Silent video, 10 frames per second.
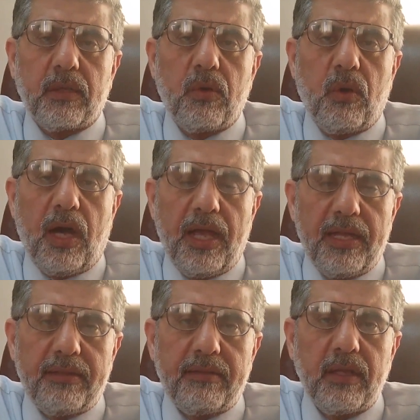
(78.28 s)
go
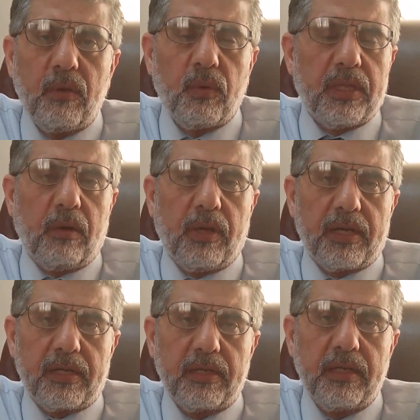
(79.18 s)
ahead with our
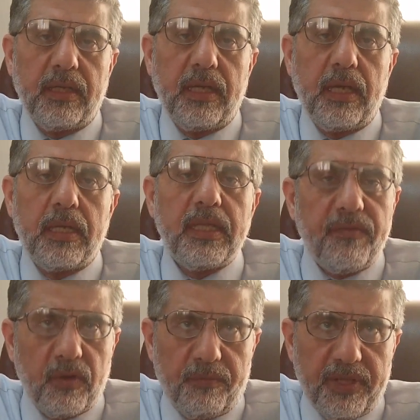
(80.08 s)

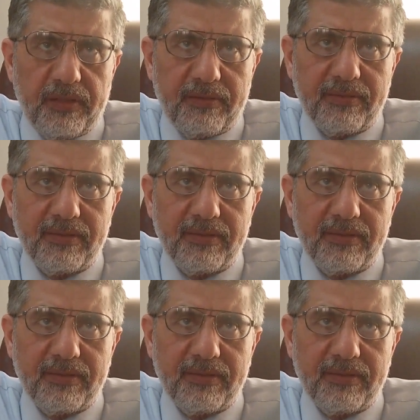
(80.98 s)
development,